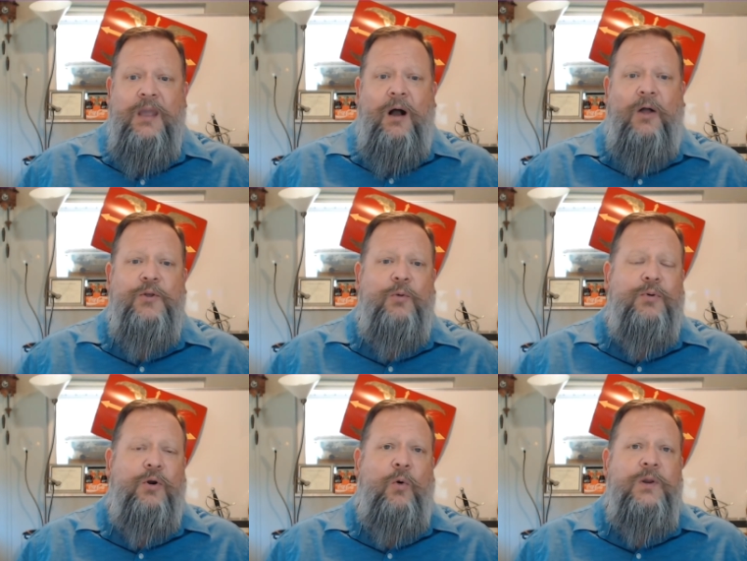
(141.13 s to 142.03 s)
Although
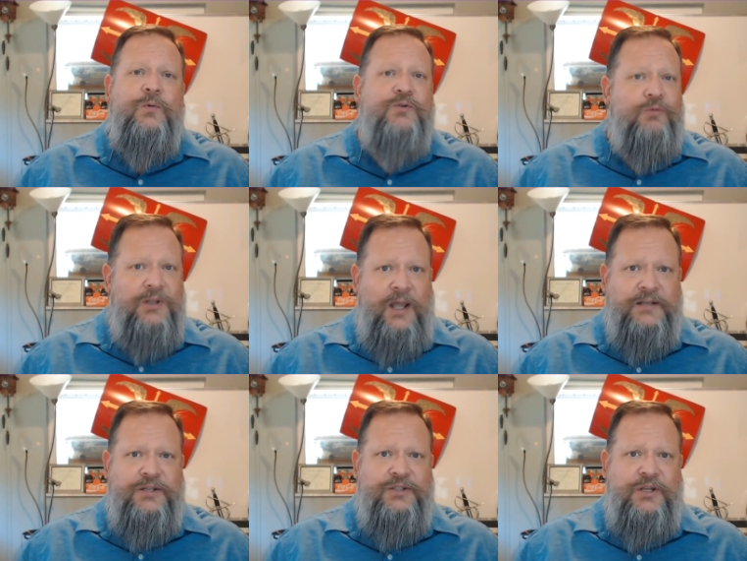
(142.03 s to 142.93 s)
Burgoyne was
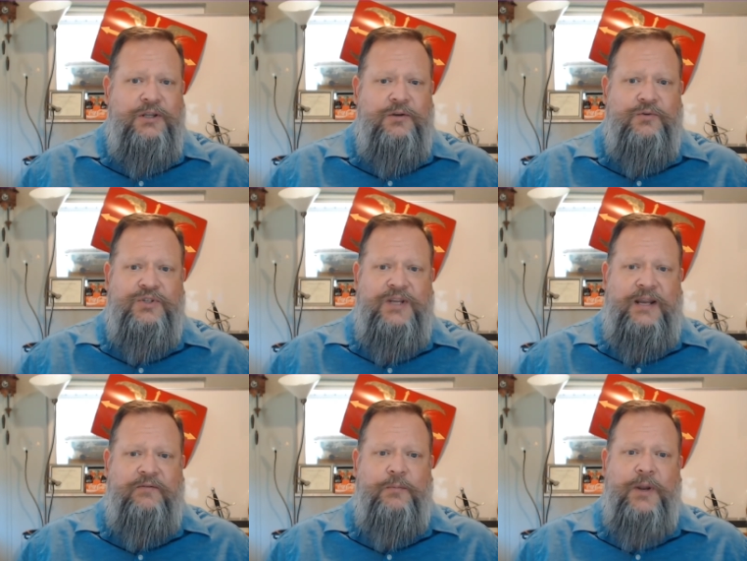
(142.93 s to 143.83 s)
reluctant to use
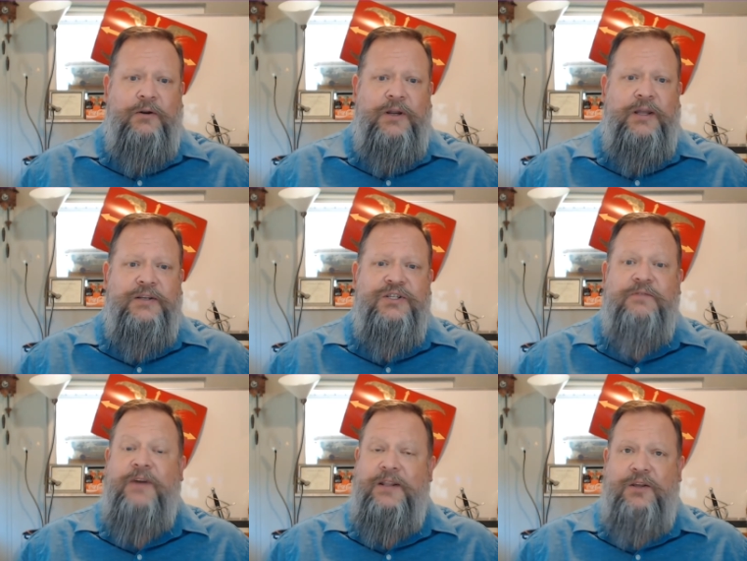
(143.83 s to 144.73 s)
Native Americans to
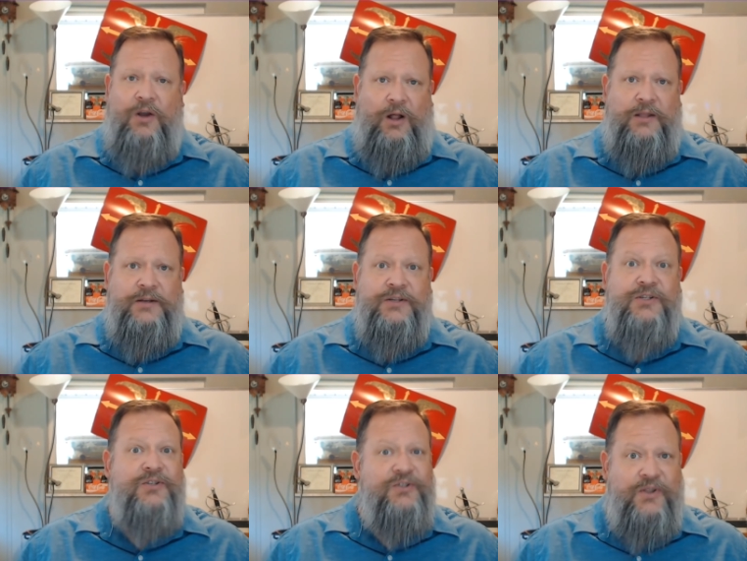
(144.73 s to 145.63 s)
fight the
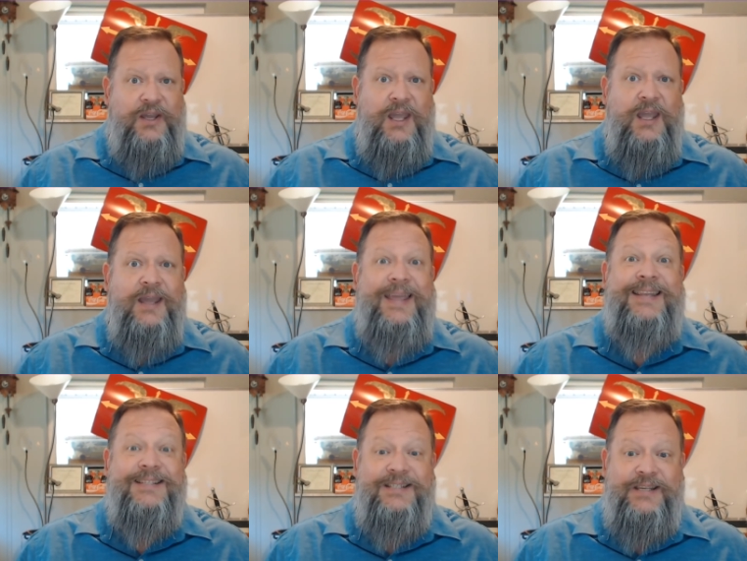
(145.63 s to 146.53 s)
colonists, the king
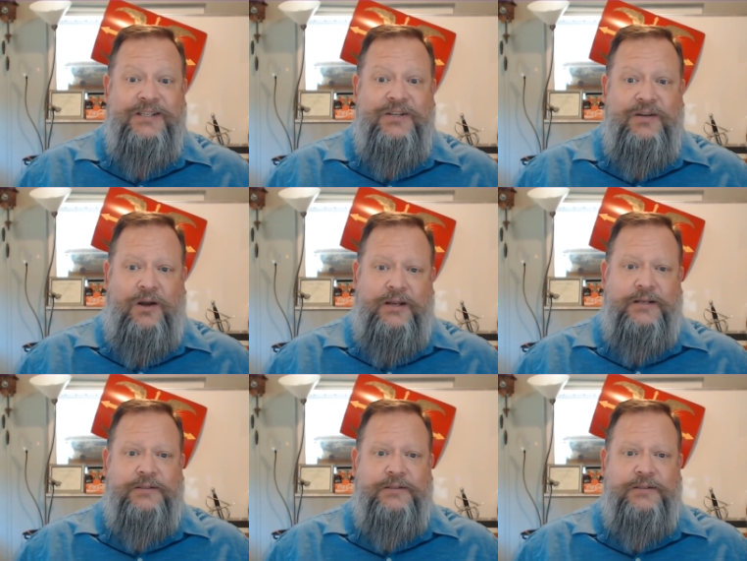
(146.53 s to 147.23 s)
insisted on it.